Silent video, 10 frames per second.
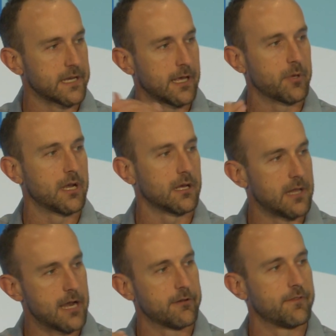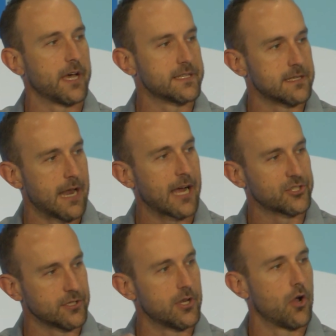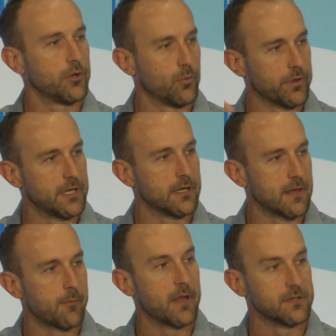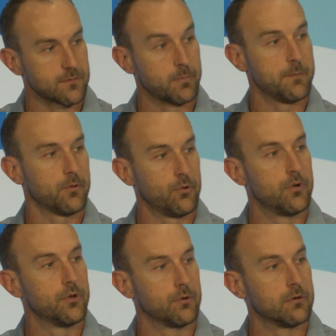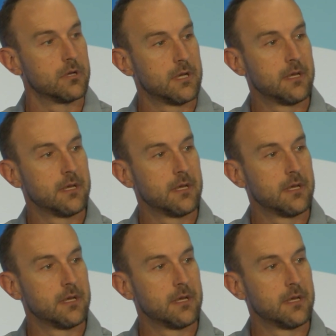I kept getting a lot of advice that actually, no, you really need to think about this from people who knew.